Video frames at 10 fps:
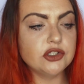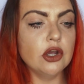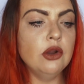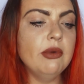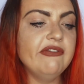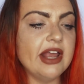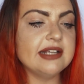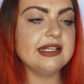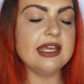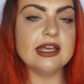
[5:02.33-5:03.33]
So
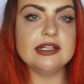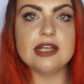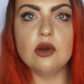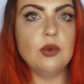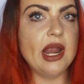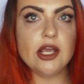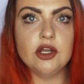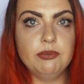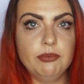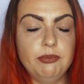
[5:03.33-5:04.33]
Reflesi is a really
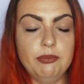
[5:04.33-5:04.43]
good,